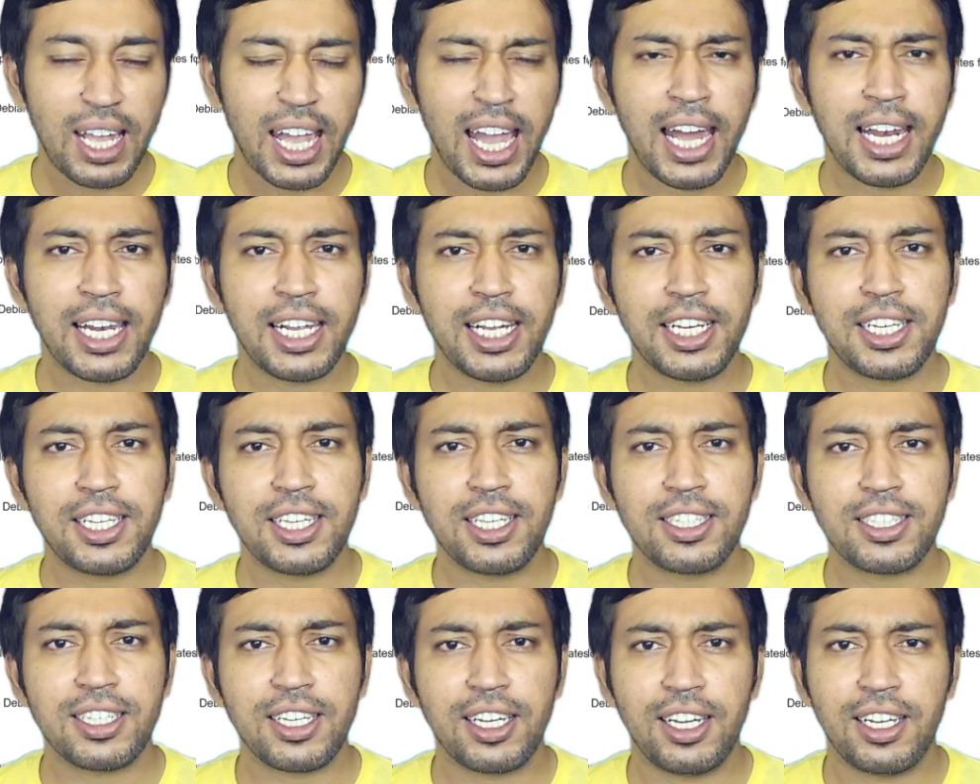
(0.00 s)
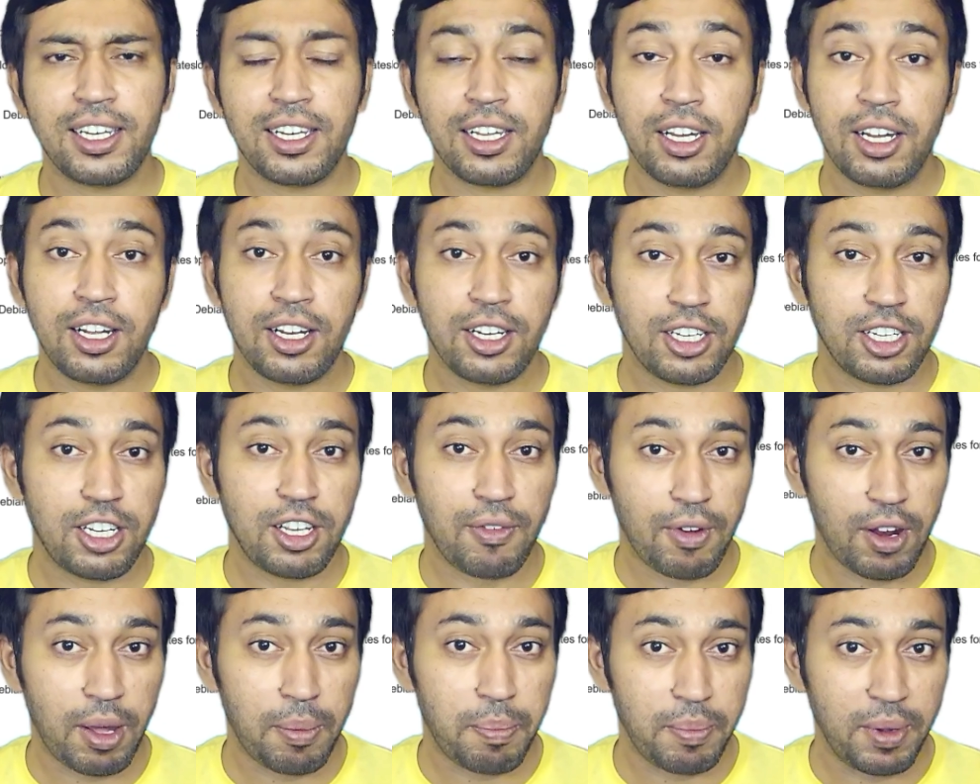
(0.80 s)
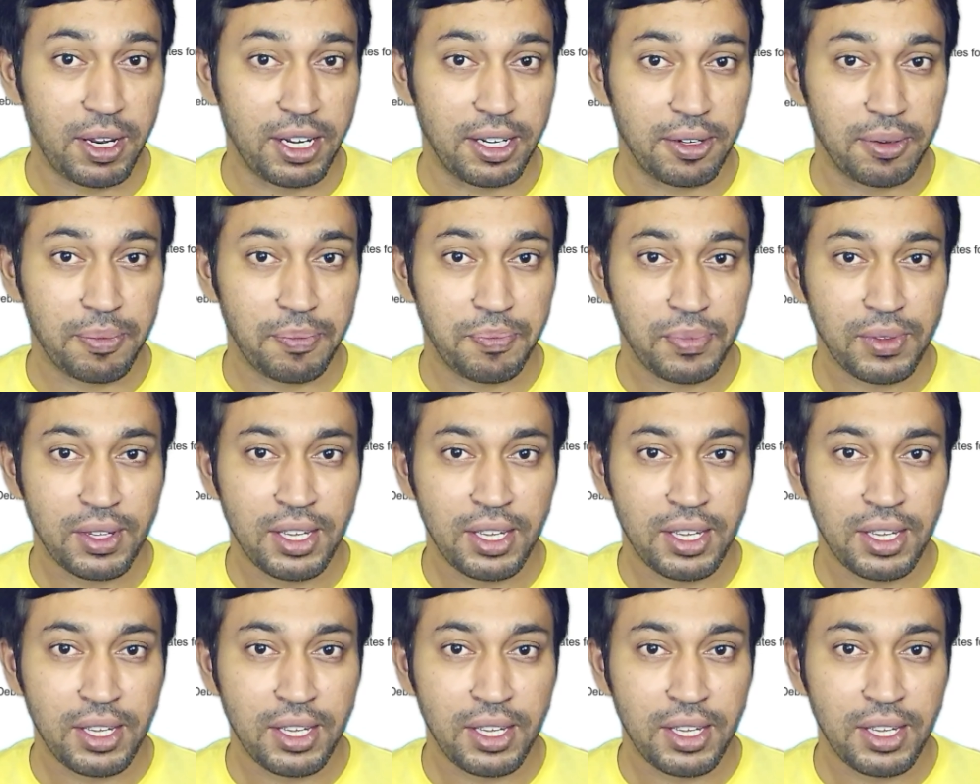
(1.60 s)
and it is in development.